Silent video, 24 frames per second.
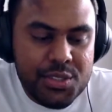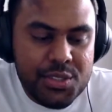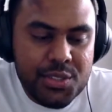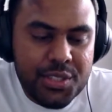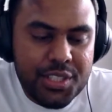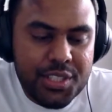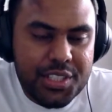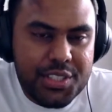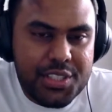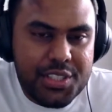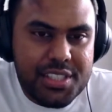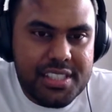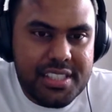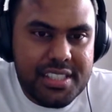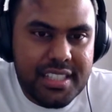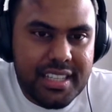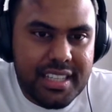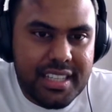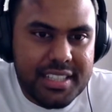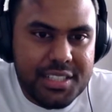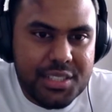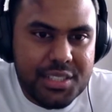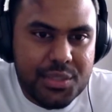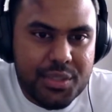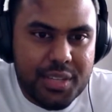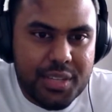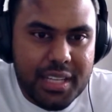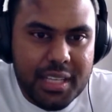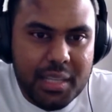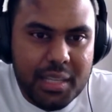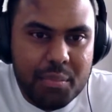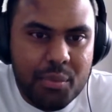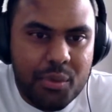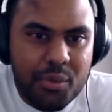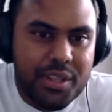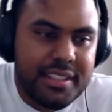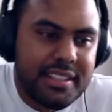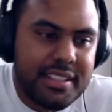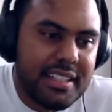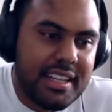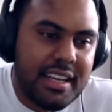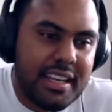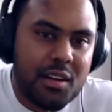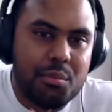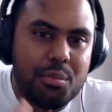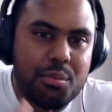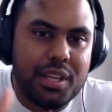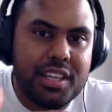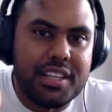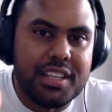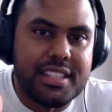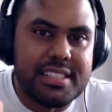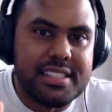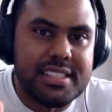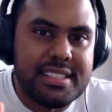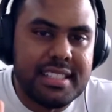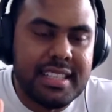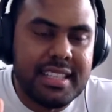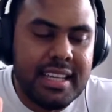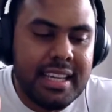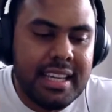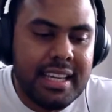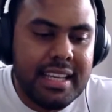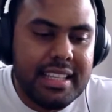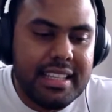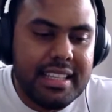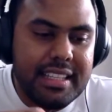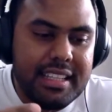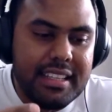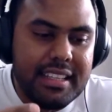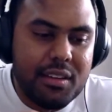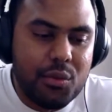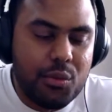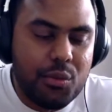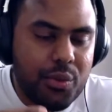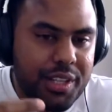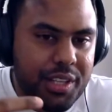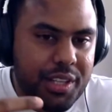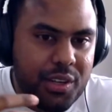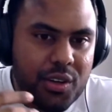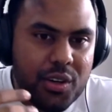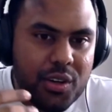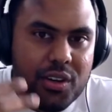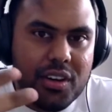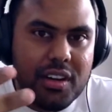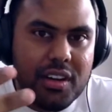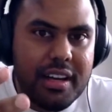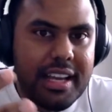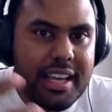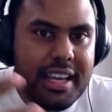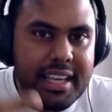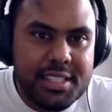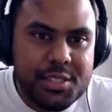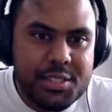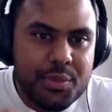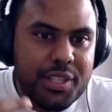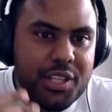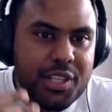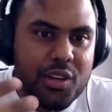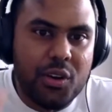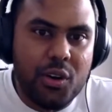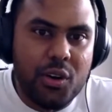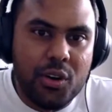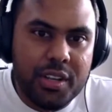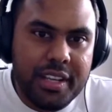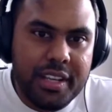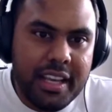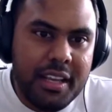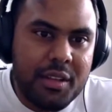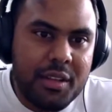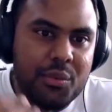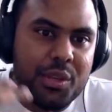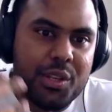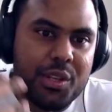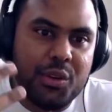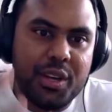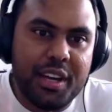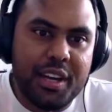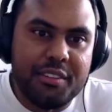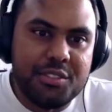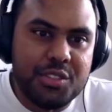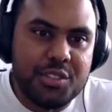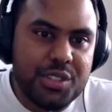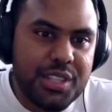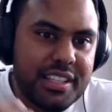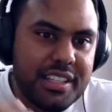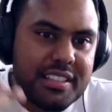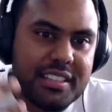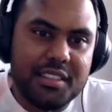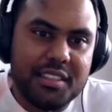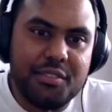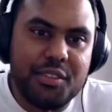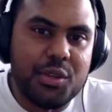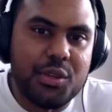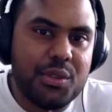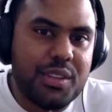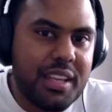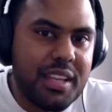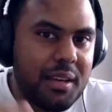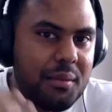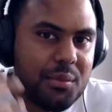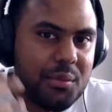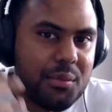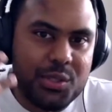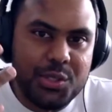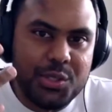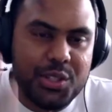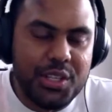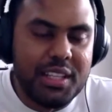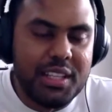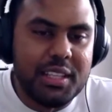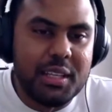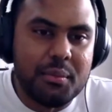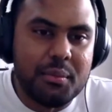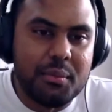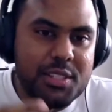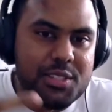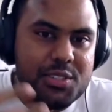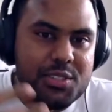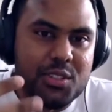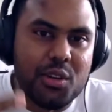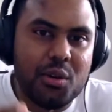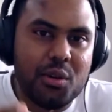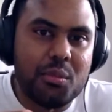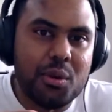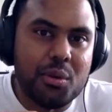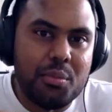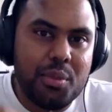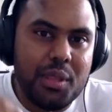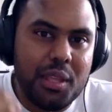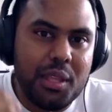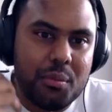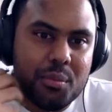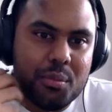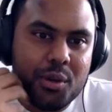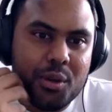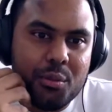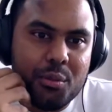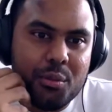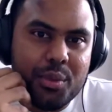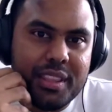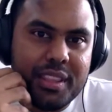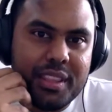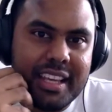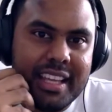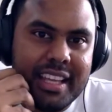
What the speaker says: interesting as you rightly pointed out because when you're I guess when you're on and when you have to interview them, you treat them as normal people. But then